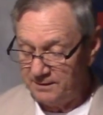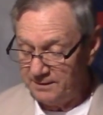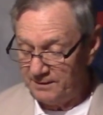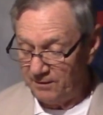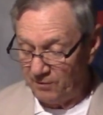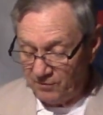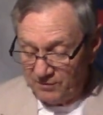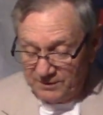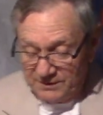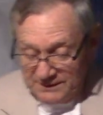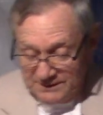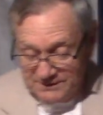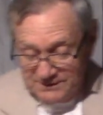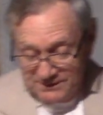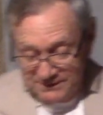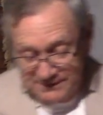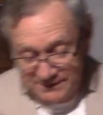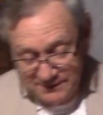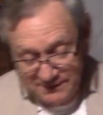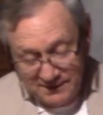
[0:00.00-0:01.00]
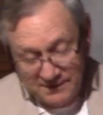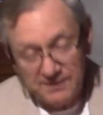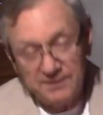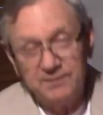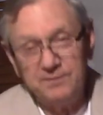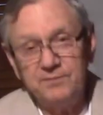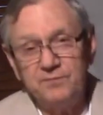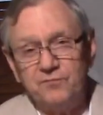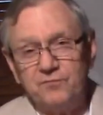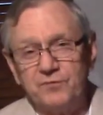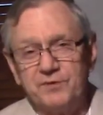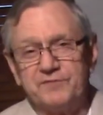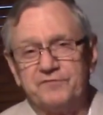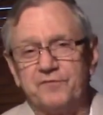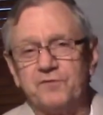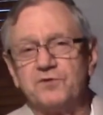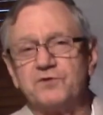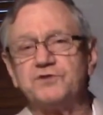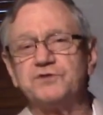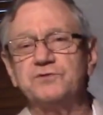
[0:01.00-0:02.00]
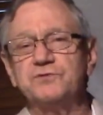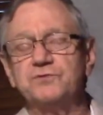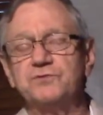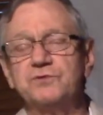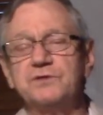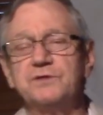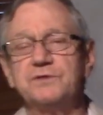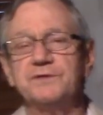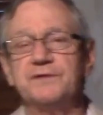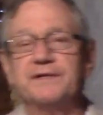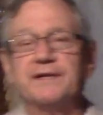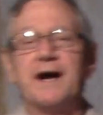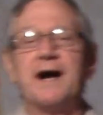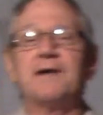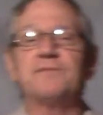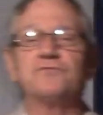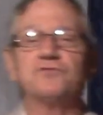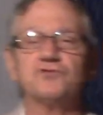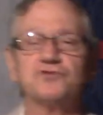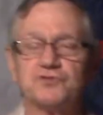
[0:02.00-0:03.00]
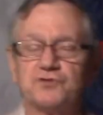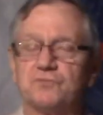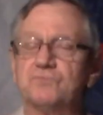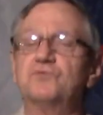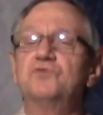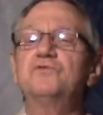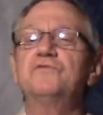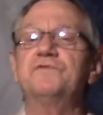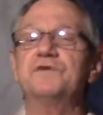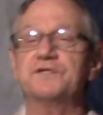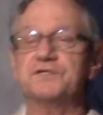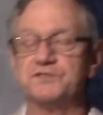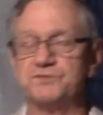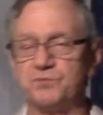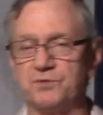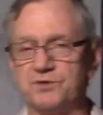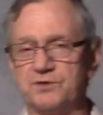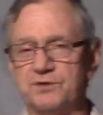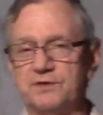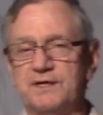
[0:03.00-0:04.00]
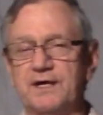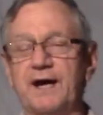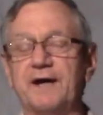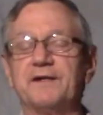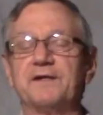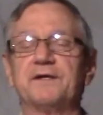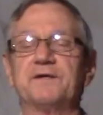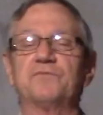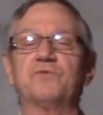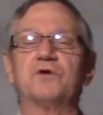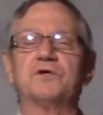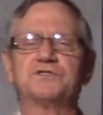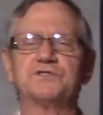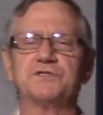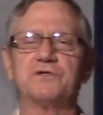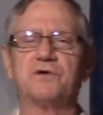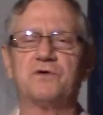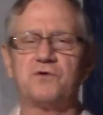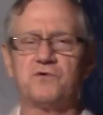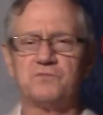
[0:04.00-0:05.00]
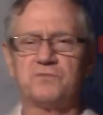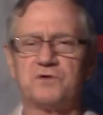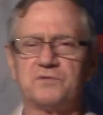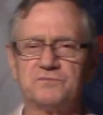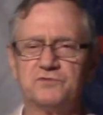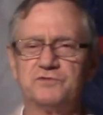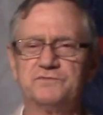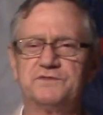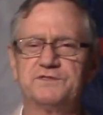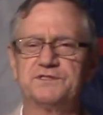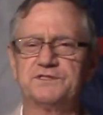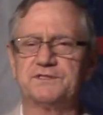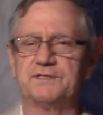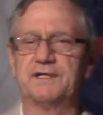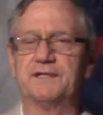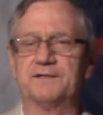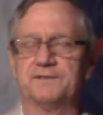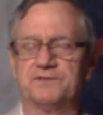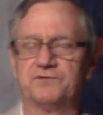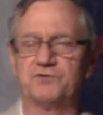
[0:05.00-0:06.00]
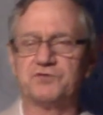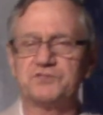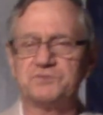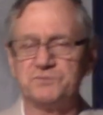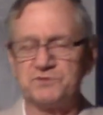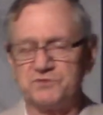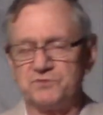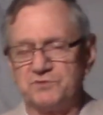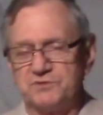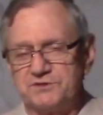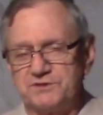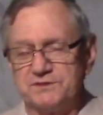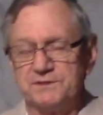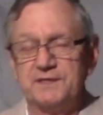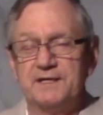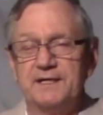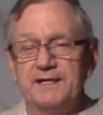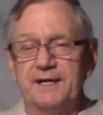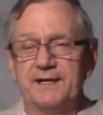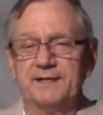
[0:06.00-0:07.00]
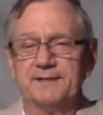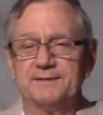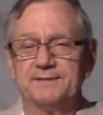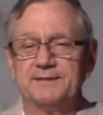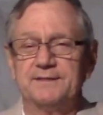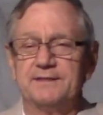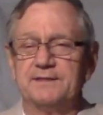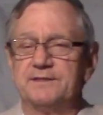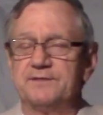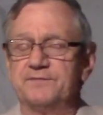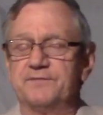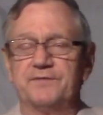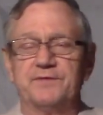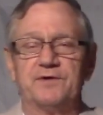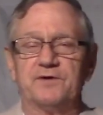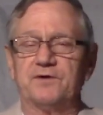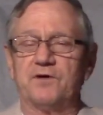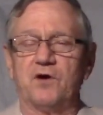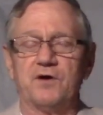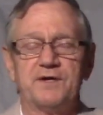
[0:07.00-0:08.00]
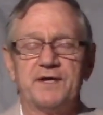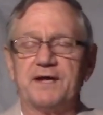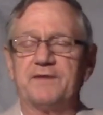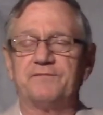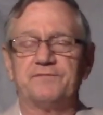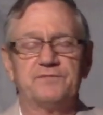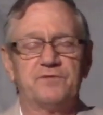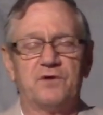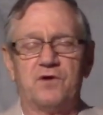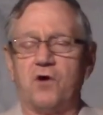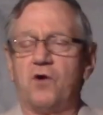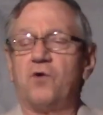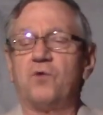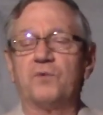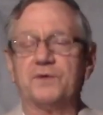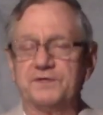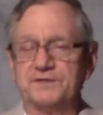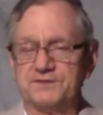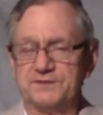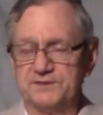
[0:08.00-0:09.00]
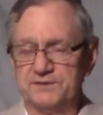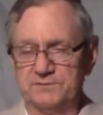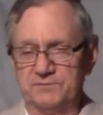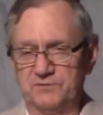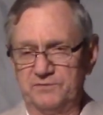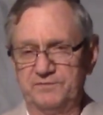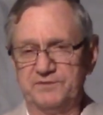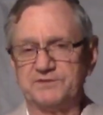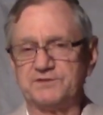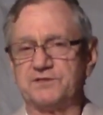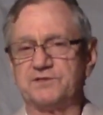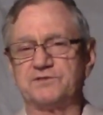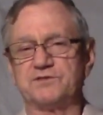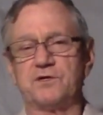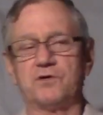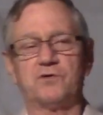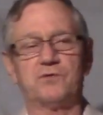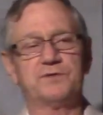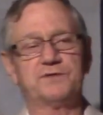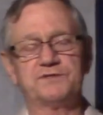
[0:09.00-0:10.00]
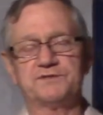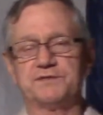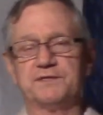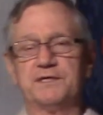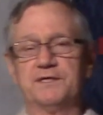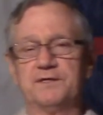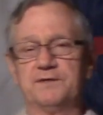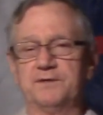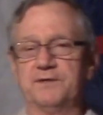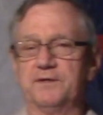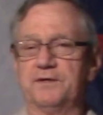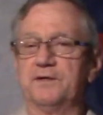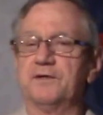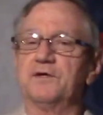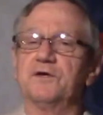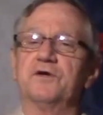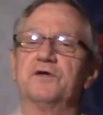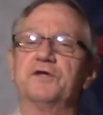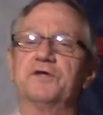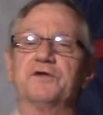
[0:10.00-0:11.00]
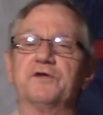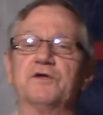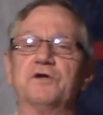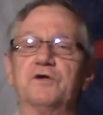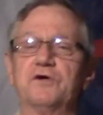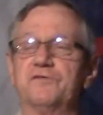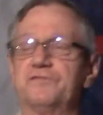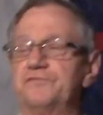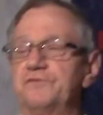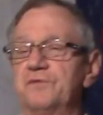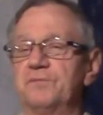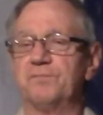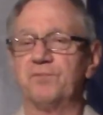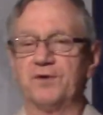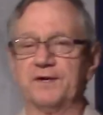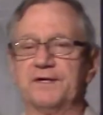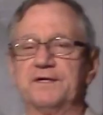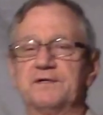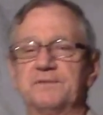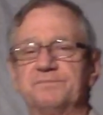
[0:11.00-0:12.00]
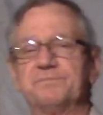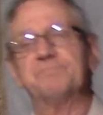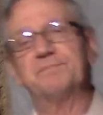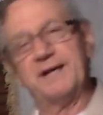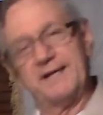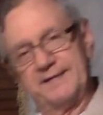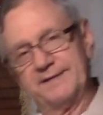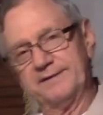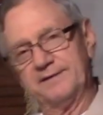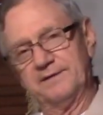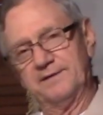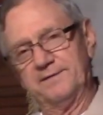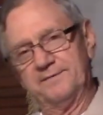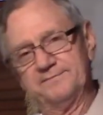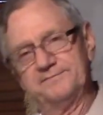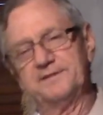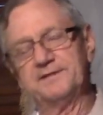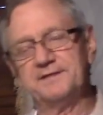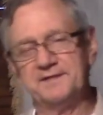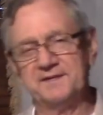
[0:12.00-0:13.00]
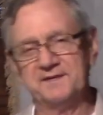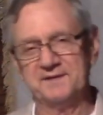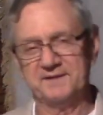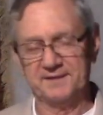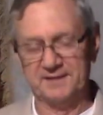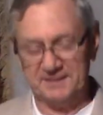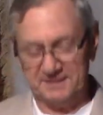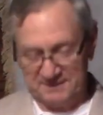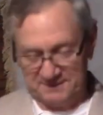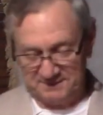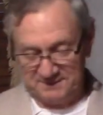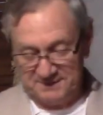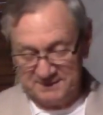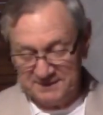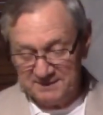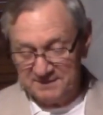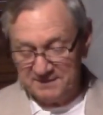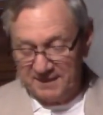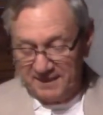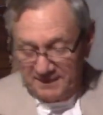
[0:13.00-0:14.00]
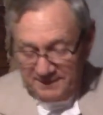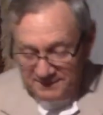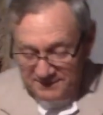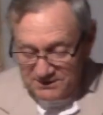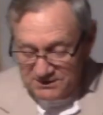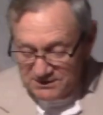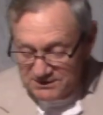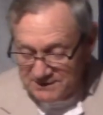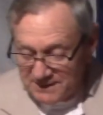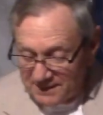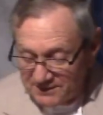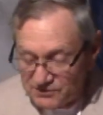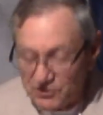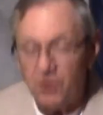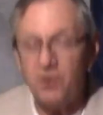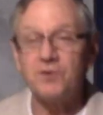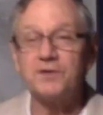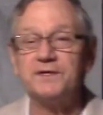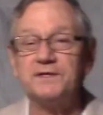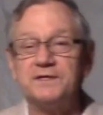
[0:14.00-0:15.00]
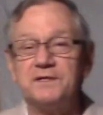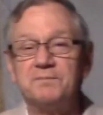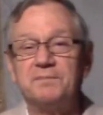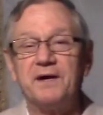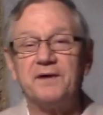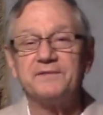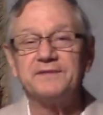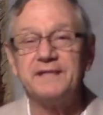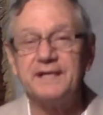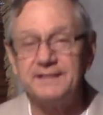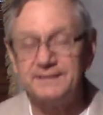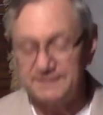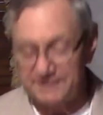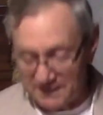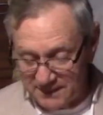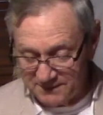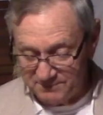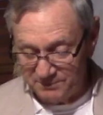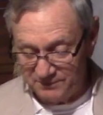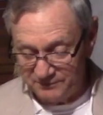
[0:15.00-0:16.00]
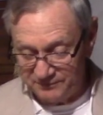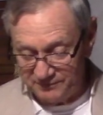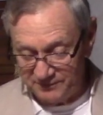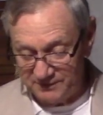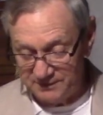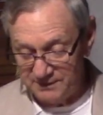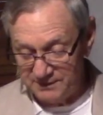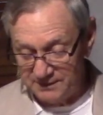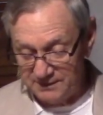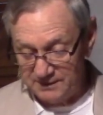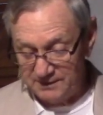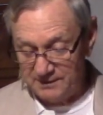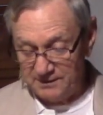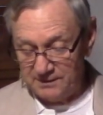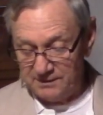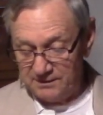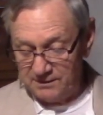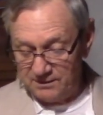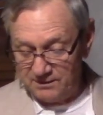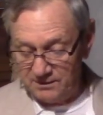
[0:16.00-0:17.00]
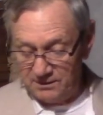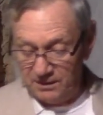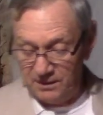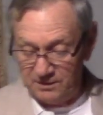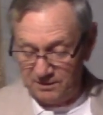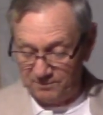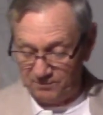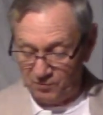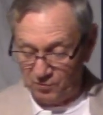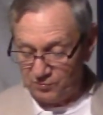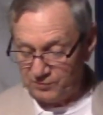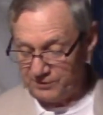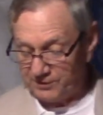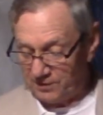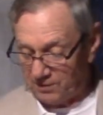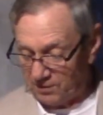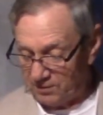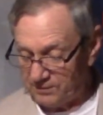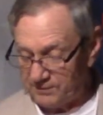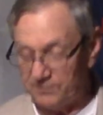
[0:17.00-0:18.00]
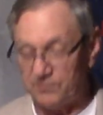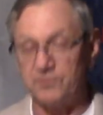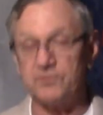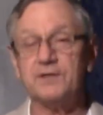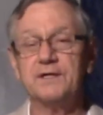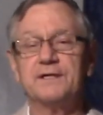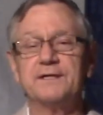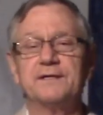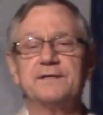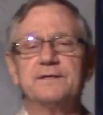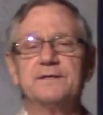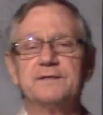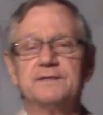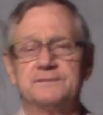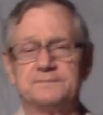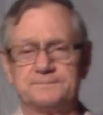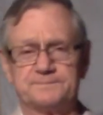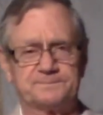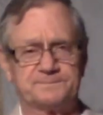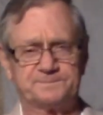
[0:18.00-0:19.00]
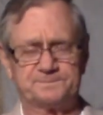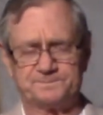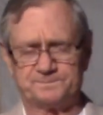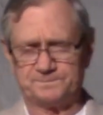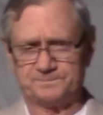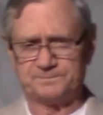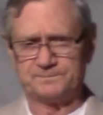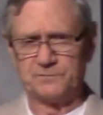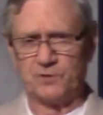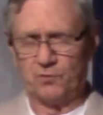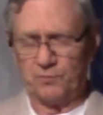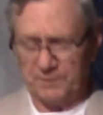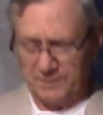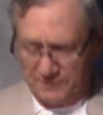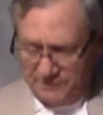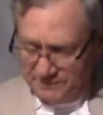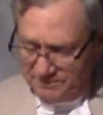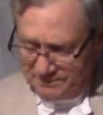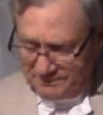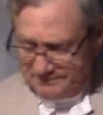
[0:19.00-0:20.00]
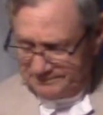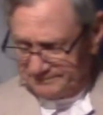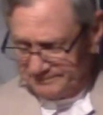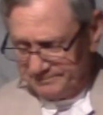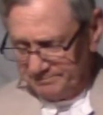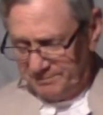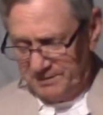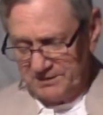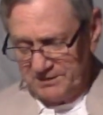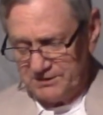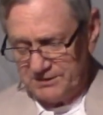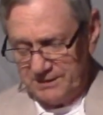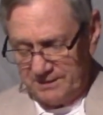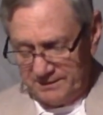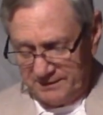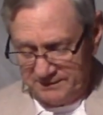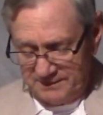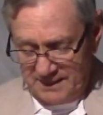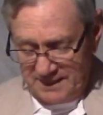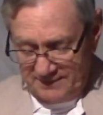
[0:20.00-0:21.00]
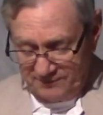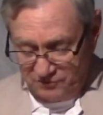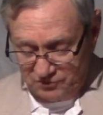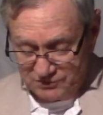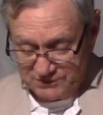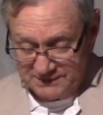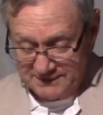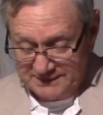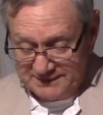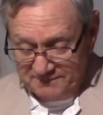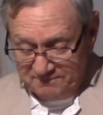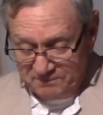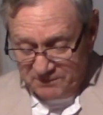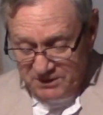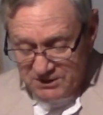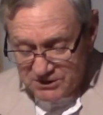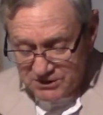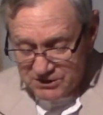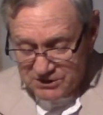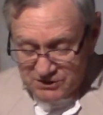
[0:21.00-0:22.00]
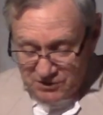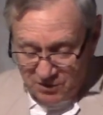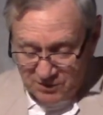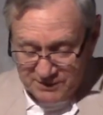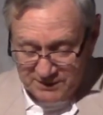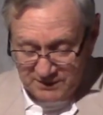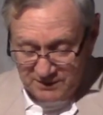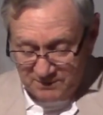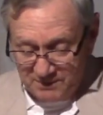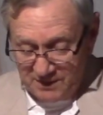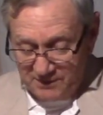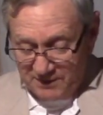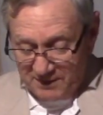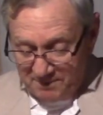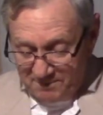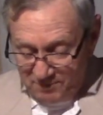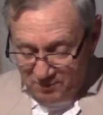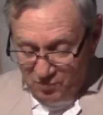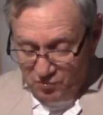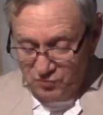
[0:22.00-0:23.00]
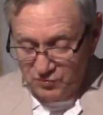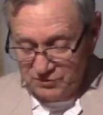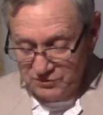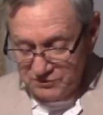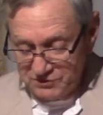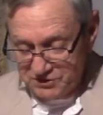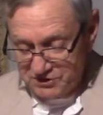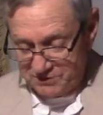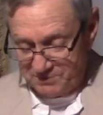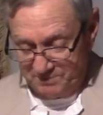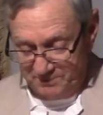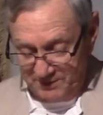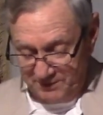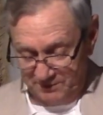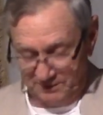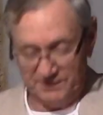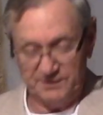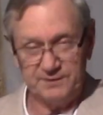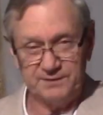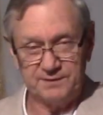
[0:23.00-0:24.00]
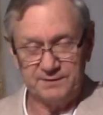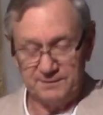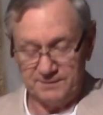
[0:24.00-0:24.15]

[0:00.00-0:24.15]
Or it doesn't refer to novels or movies where I like watching Hallmark movies and Christmas ones and, and they're always in the movies. There's always uh, in love, breakup, back in love. and this is not talking about that type of a broken heart or, or in best-selling novels. This is talking about a broken spirit